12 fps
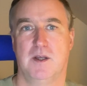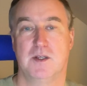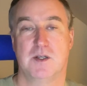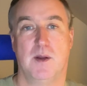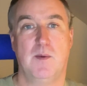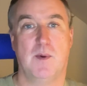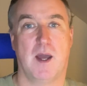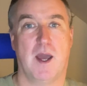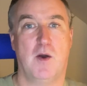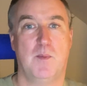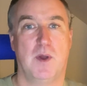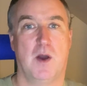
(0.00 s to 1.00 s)
So anyway, I
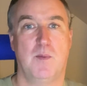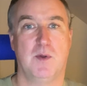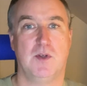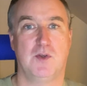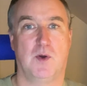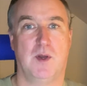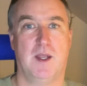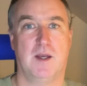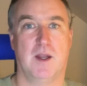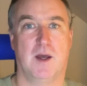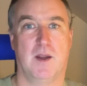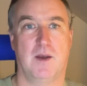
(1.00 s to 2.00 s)
hope, I hope you enjoy it.
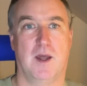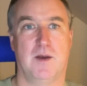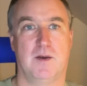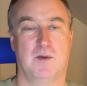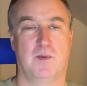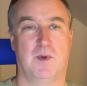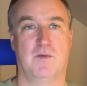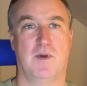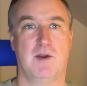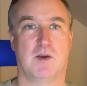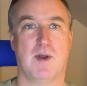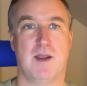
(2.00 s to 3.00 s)
And, and we're
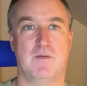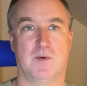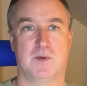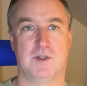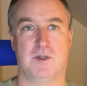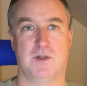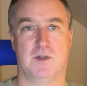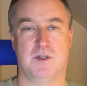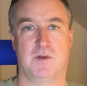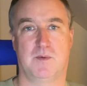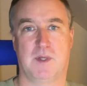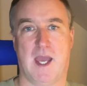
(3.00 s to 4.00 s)
very grateful to,
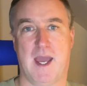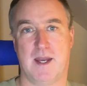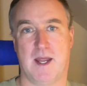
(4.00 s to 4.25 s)
to Ken